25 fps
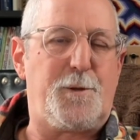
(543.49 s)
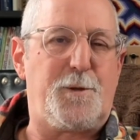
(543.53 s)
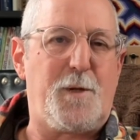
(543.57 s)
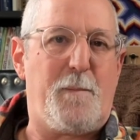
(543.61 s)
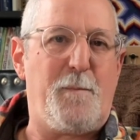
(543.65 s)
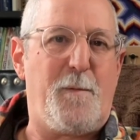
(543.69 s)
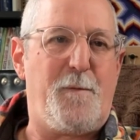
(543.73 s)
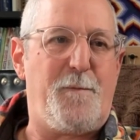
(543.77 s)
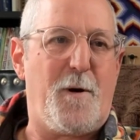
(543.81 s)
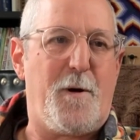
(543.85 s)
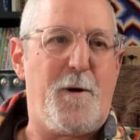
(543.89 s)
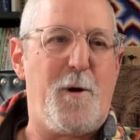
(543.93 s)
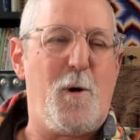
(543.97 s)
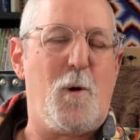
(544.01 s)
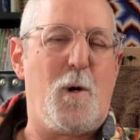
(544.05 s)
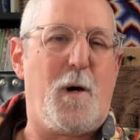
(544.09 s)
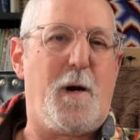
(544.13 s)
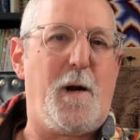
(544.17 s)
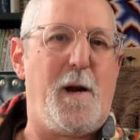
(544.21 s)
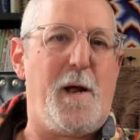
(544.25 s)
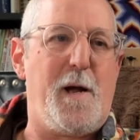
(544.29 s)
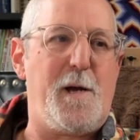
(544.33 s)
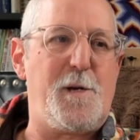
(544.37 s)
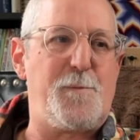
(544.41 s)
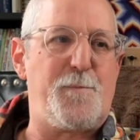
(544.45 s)
I'm a very
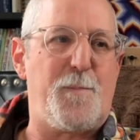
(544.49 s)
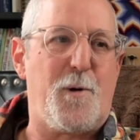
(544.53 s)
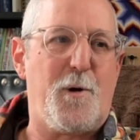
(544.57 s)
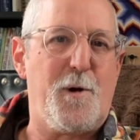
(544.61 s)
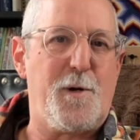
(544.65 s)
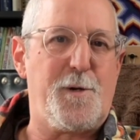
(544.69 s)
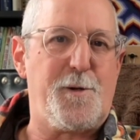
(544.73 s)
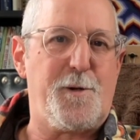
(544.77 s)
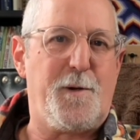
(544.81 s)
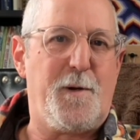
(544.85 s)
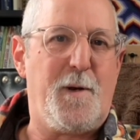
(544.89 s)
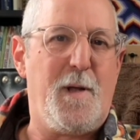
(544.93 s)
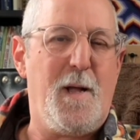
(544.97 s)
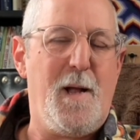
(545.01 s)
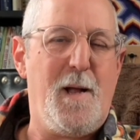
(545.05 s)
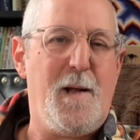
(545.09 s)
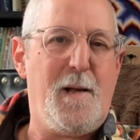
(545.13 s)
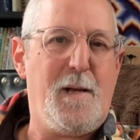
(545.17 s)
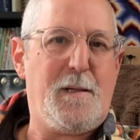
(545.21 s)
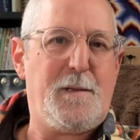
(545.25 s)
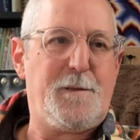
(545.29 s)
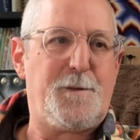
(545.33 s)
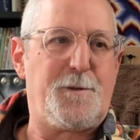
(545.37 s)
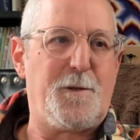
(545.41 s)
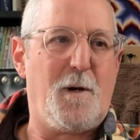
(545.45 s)
organized person,
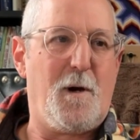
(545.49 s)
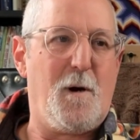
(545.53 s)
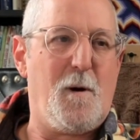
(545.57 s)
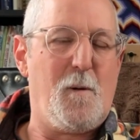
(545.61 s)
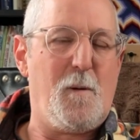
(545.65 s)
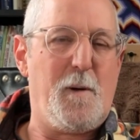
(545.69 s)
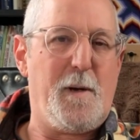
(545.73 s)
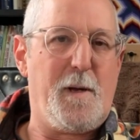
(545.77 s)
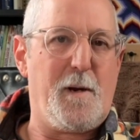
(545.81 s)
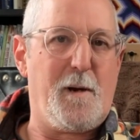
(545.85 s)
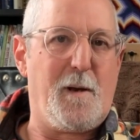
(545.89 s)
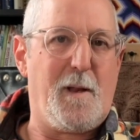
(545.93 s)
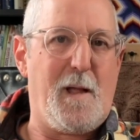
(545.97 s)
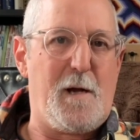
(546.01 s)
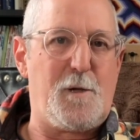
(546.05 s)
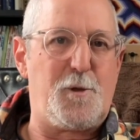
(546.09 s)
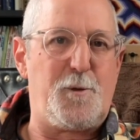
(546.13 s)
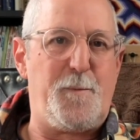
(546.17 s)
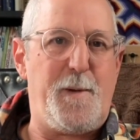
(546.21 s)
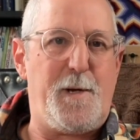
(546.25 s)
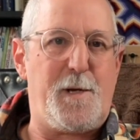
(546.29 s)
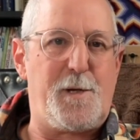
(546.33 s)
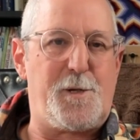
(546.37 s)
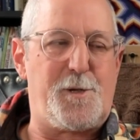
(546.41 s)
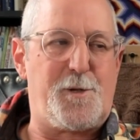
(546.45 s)
so it allows
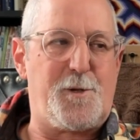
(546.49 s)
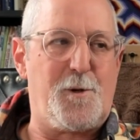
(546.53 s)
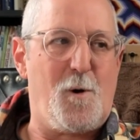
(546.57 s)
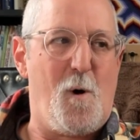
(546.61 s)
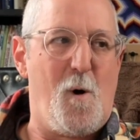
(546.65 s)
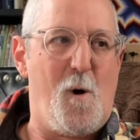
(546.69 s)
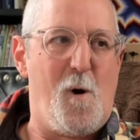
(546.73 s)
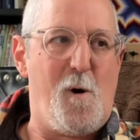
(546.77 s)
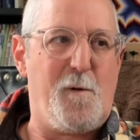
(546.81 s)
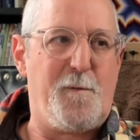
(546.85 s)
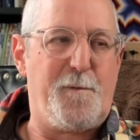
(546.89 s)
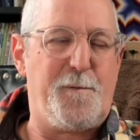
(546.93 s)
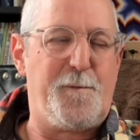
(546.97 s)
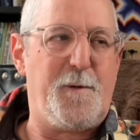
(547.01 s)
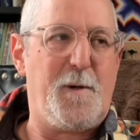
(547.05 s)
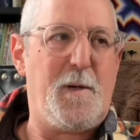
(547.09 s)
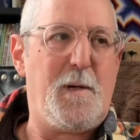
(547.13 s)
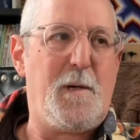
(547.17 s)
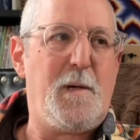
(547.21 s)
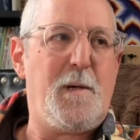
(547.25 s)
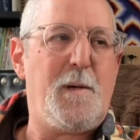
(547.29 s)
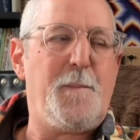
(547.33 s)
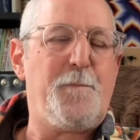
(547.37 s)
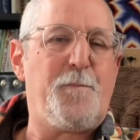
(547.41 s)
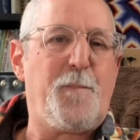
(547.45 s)
me to solve
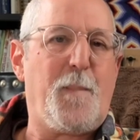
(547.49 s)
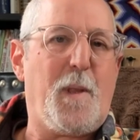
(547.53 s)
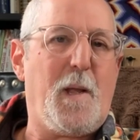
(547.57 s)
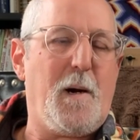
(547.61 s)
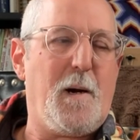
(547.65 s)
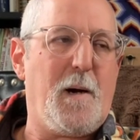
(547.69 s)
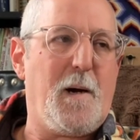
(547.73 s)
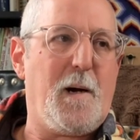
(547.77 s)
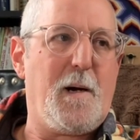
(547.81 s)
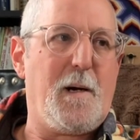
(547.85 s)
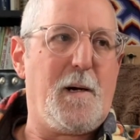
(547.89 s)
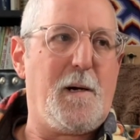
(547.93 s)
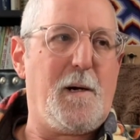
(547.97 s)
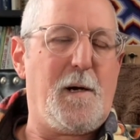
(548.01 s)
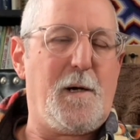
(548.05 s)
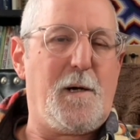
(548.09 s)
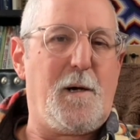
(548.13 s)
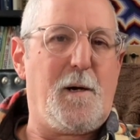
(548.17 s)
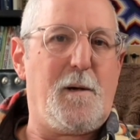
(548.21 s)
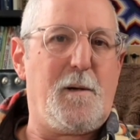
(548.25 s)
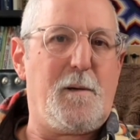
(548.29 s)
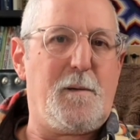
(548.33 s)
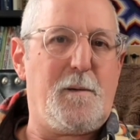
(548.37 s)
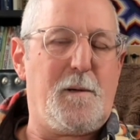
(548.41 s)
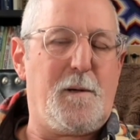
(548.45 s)

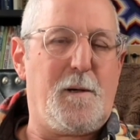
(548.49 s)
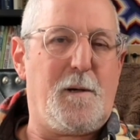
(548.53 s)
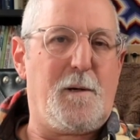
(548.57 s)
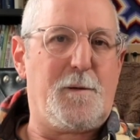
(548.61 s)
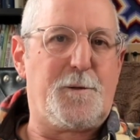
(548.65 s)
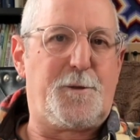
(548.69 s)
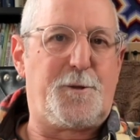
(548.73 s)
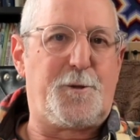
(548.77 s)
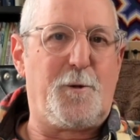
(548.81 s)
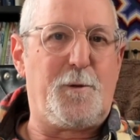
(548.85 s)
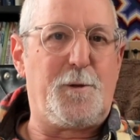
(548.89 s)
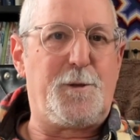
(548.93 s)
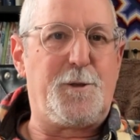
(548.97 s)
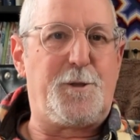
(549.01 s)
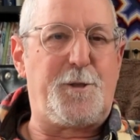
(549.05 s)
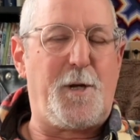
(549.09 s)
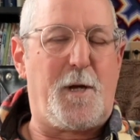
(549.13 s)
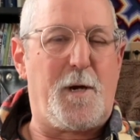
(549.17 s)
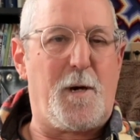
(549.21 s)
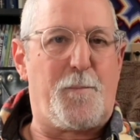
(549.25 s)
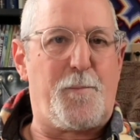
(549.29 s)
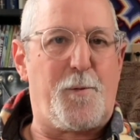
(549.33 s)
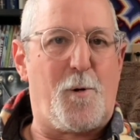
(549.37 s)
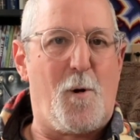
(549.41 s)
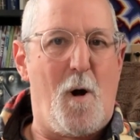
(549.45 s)
a certain set
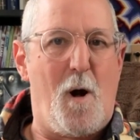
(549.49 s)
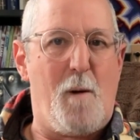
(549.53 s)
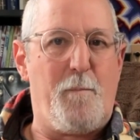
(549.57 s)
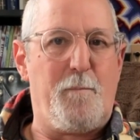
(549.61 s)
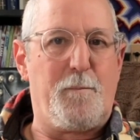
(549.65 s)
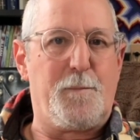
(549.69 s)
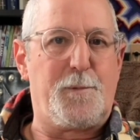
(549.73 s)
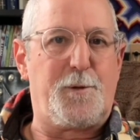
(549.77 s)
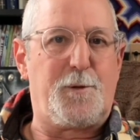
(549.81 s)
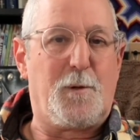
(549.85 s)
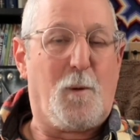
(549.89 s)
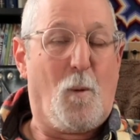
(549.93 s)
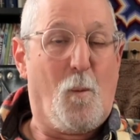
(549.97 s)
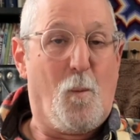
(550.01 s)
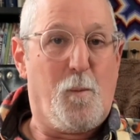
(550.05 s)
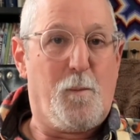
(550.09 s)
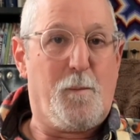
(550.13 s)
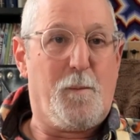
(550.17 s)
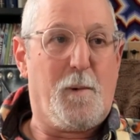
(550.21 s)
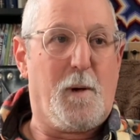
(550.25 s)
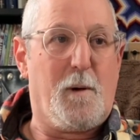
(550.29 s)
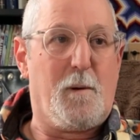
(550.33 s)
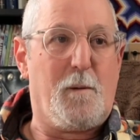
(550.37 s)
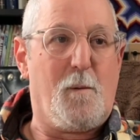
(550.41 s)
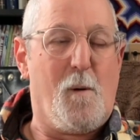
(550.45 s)
of problems
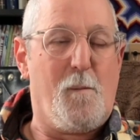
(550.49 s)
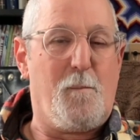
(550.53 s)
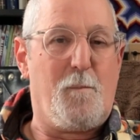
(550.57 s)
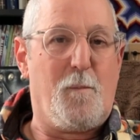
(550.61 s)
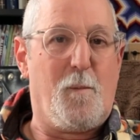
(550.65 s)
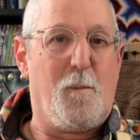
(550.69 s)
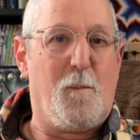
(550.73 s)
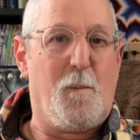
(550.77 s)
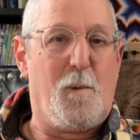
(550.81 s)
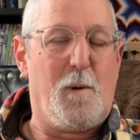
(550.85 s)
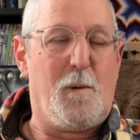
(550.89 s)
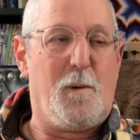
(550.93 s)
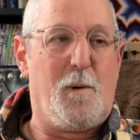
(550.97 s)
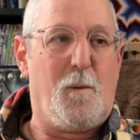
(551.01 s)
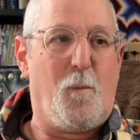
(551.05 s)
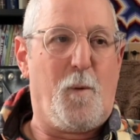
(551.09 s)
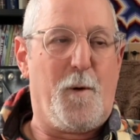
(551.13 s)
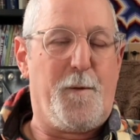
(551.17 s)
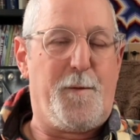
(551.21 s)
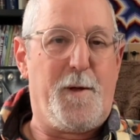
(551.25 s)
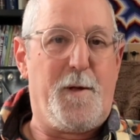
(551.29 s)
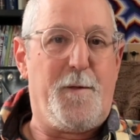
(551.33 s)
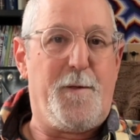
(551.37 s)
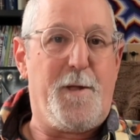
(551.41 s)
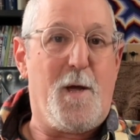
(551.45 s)

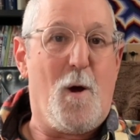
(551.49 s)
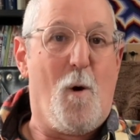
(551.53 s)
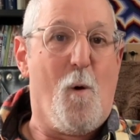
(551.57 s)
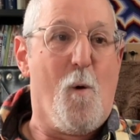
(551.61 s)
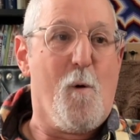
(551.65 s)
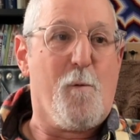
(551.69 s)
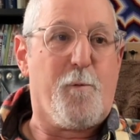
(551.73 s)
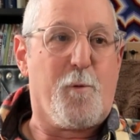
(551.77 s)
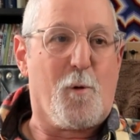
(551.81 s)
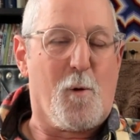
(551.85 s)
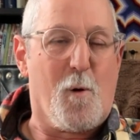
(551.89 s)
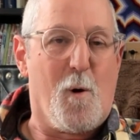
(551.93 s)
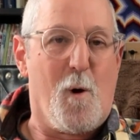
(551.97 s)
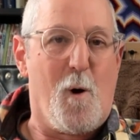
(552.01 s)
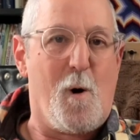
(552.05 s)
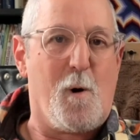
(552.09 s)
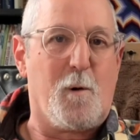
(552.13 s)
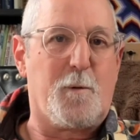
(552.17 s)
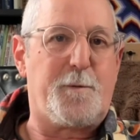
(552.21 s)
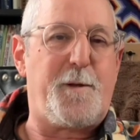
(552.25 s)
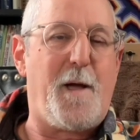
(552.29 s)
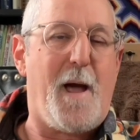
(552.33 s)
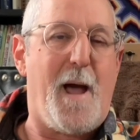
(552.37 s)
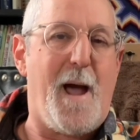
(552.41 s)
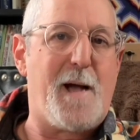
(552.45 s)
within the overall
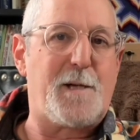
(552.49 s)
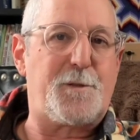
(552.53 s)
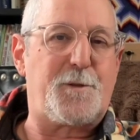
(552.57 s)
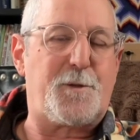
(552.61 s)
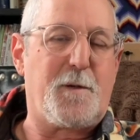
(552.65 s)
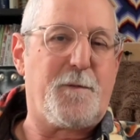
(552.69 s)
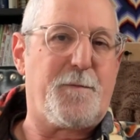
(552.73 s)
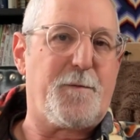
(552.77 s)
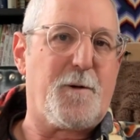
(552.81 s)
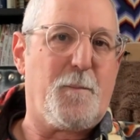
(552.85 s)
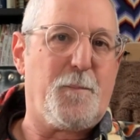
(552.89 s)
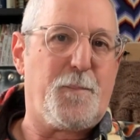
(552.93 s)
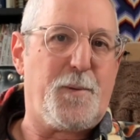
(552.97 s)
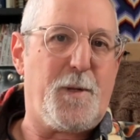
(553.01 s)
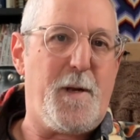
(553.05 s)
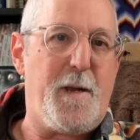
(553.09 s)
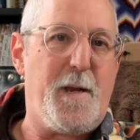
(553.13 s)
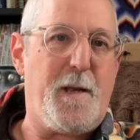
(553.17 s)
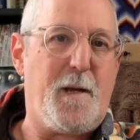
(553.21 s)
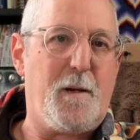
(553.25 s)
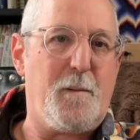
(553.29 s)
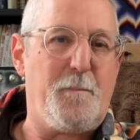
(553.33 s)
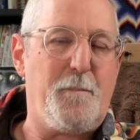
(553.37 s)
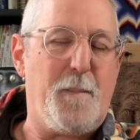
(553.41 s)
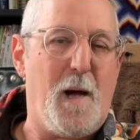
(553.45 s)
task of
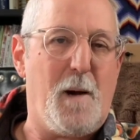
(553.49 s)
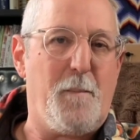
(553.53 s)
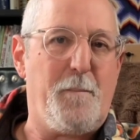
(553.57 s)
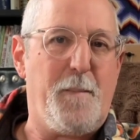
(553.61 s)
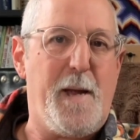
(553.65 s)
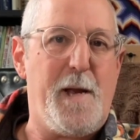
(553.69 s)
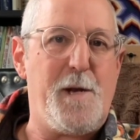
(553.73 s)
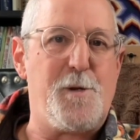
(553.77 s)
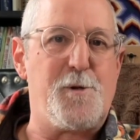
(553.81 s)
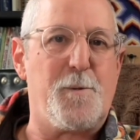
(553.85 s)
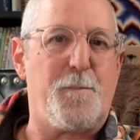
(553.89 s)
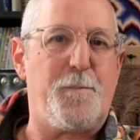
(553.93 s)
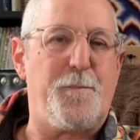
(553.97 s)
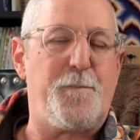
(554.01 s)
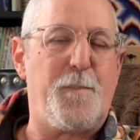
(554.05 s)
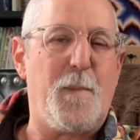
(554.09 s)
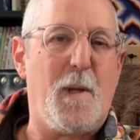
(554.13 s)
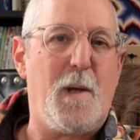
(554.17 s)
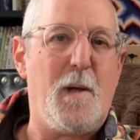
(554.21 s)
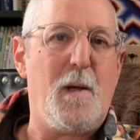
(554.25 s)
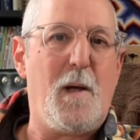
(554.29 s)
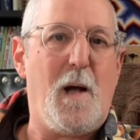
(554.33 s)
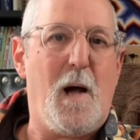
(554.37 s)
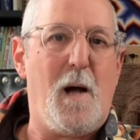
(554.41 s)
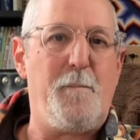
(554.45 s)
completing
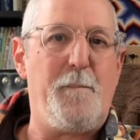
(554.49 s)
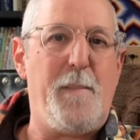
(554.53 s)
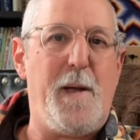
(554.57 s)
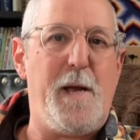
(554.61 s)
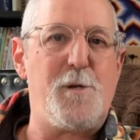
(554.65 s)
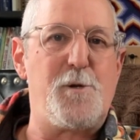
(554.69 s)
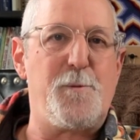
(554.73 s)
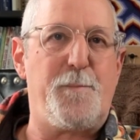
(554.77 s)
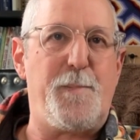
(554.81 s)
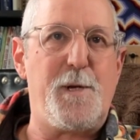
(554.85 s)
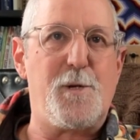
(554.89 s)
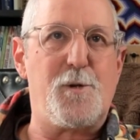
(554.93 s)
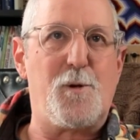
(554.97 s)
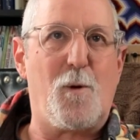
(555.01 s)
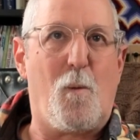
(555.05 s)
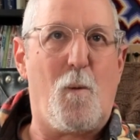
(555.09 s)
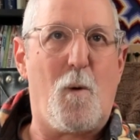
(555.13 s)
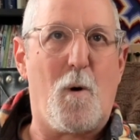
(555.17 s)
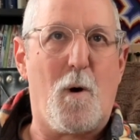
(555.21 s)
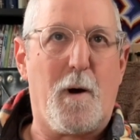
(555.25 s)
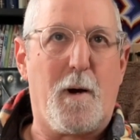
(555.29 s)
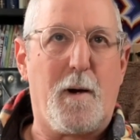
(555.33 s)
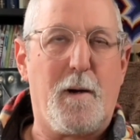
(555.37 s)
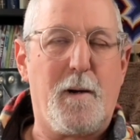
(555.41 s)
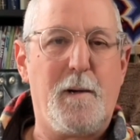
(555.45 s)
a major piece of
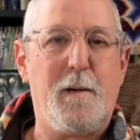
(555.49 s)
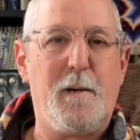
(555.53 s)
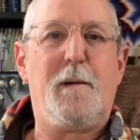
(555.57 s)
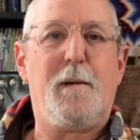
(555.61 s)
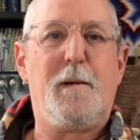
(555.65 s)
work.